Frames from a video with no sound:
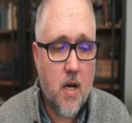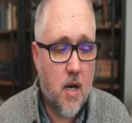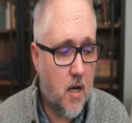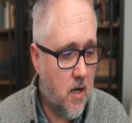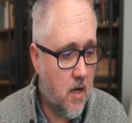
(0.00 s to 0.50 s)

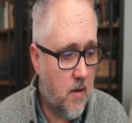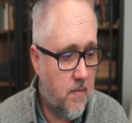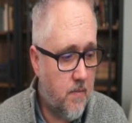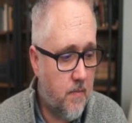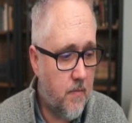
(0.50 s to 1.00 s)

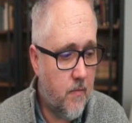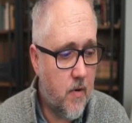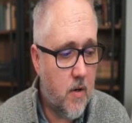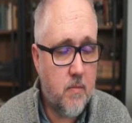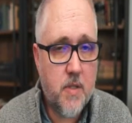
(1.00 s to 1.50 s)

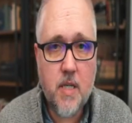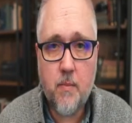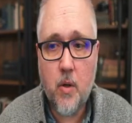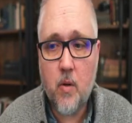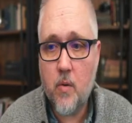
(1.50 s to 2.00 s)
from
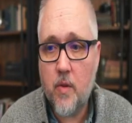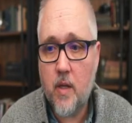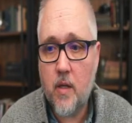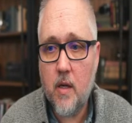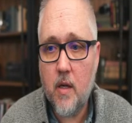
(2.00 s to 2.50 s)
SIPO,
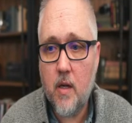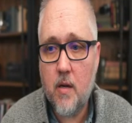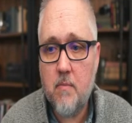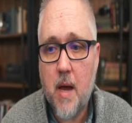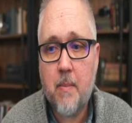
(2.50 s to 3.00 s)
the
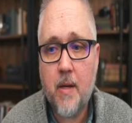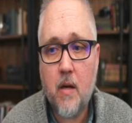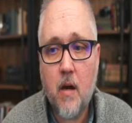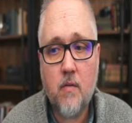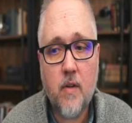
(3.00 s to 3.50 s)
Mapping
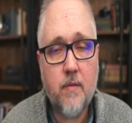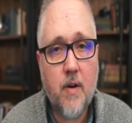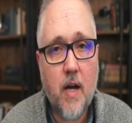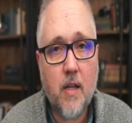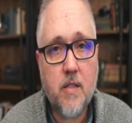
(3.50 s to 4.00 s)
Conflict
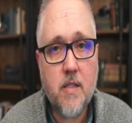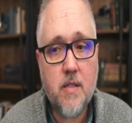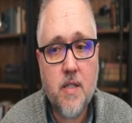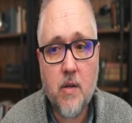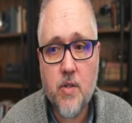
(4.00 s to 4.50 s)
Violence in
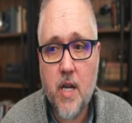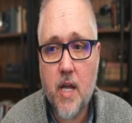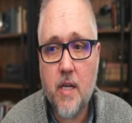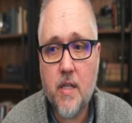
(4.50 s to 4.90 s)
South Sudan.